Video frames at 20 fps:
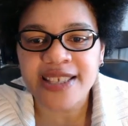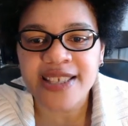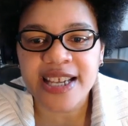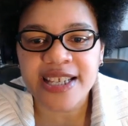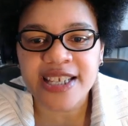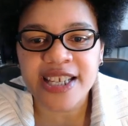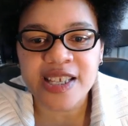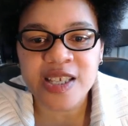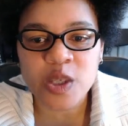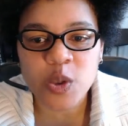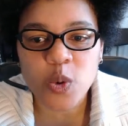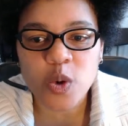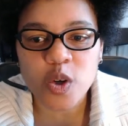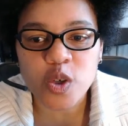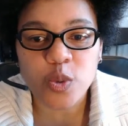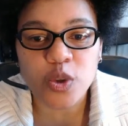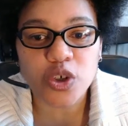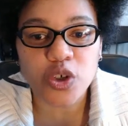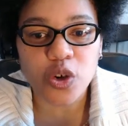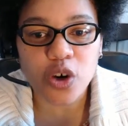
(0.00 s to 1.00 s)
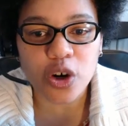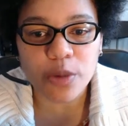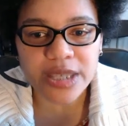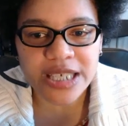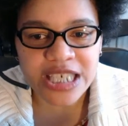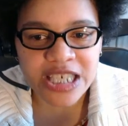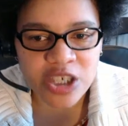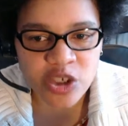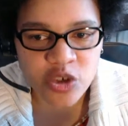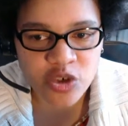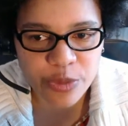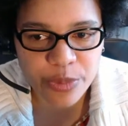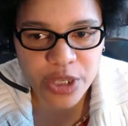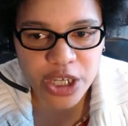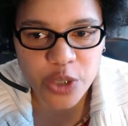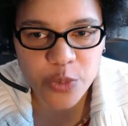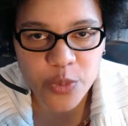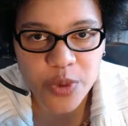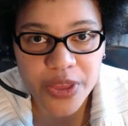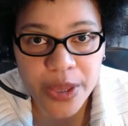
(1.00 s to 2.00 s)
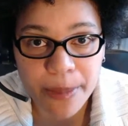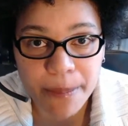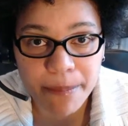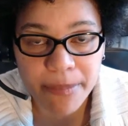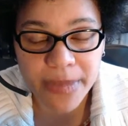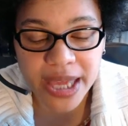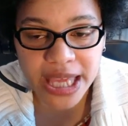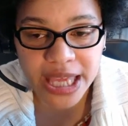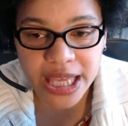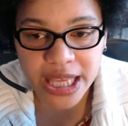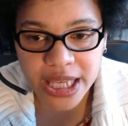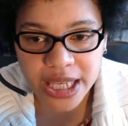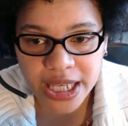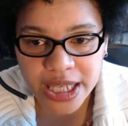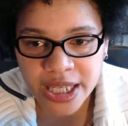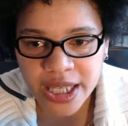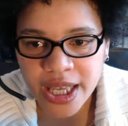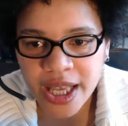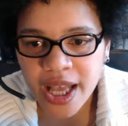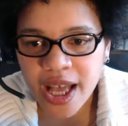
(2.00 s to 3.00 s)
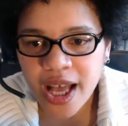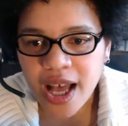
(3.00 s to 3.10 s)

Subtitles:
SAT scores were normally distributed with a mean